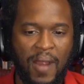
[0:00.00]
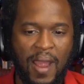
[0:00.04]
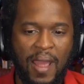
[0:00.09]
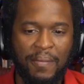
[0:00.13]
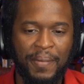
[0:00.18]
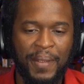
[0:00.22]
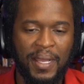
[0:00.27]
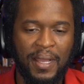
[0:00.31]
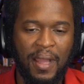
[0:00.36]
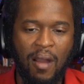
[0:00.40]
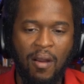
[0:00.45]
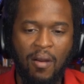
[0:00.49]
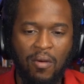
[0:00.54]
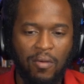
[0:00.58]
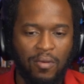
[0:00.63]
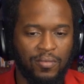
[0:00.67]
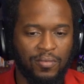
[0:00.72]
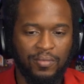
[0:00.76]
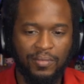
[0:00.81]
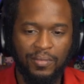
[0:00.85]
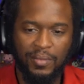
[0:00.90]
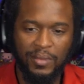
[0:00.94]
He
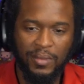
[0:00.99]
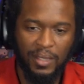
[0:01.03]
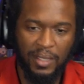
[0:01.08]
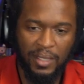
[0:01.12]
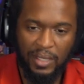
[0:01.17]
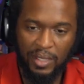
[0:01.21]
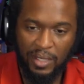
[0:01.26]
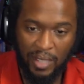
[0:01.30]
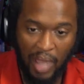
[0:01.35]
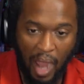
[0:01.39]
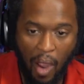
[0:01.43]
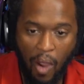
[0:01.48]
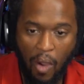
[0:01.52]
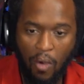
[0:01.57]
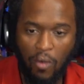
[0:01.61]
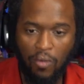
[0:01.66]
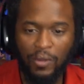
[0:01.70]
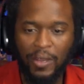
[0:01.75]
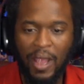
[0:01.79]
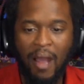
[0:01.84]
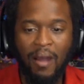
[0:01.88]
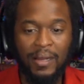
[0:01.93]
gone.
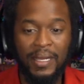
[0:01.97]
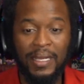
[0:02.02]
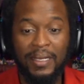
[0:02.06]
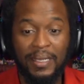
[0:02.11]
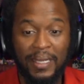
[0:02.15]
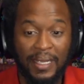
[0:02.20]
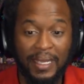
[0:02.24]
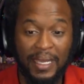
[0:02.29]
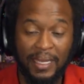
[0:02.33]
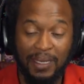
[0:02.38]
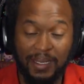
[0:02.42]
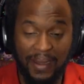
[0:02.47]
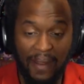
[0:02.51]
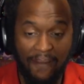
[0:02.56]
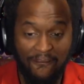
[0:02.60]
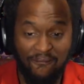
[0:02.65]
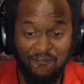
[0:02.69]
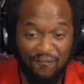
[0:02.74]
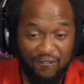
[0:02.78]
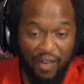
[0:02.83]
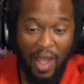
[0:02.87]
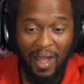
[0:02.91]
Go. Y'all need to get the
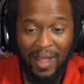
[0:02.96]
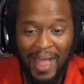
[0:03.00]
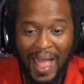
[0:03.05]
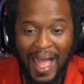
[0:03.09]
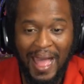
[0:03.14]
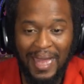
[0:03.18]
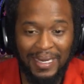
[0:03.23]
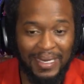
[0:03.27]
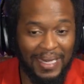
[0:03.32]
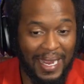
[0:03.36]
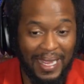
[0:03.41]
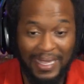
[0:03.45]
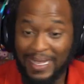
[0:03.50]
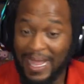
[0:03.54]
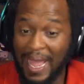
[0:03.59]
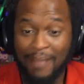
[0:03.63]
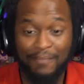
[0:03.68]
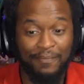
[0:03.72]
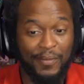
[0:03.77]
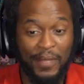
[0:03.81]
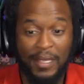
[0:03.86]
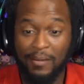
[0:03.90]
fuck out of there. Yeah.
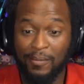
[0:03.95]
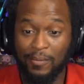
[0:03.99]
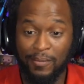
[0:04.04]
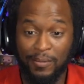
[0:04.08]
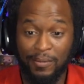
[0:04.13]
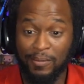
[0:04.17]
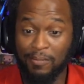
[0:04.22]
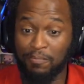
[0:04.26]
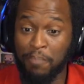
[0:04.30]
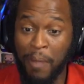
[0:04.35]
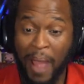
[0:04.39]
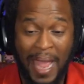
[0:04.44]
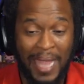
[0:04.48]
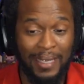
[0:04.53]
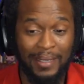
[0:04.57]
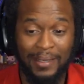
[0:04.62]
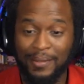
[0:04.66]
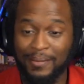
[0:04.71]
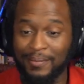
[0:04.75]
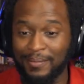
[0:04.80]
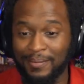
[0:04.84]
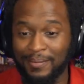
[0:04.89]
Pike.